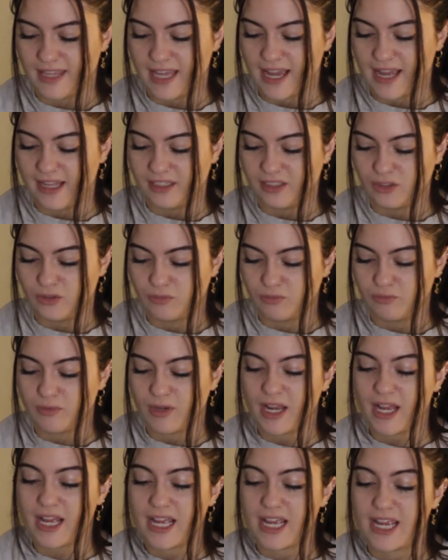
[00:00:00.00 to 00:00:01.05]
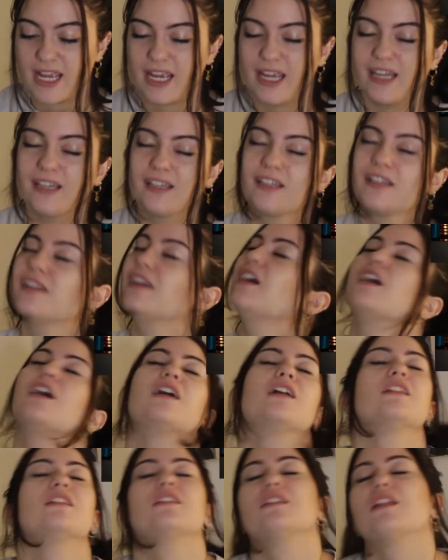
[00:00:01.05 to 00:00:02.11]
That's right.
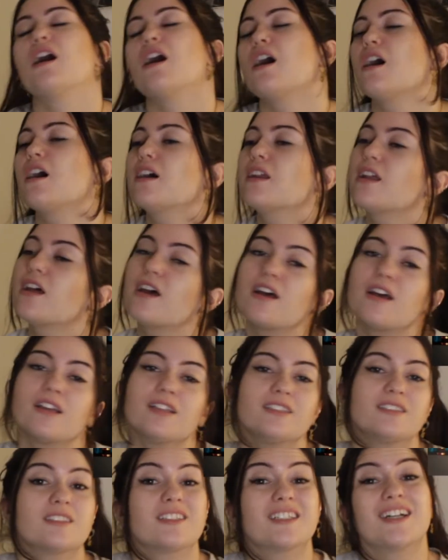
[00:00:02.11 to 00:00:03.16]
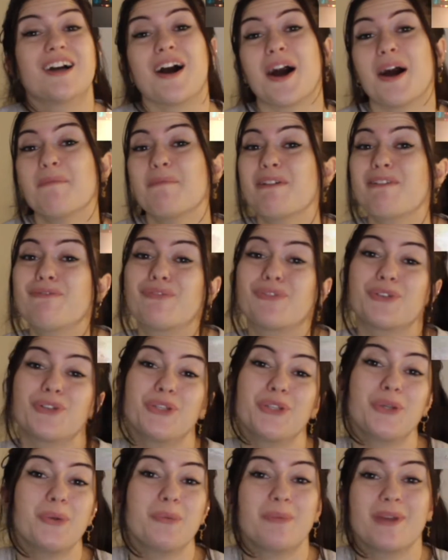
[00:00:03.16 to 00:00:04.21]
Lana's coming for
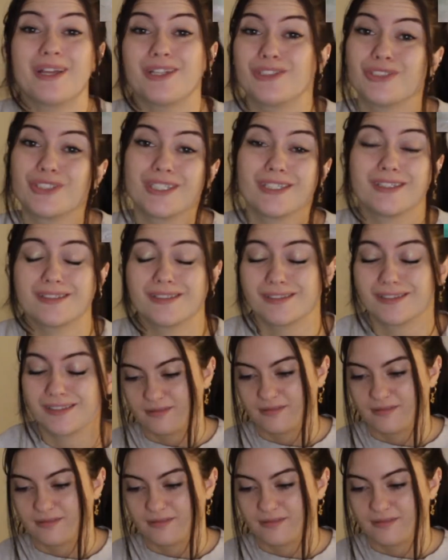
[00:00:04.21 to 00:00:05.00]
you, bitches.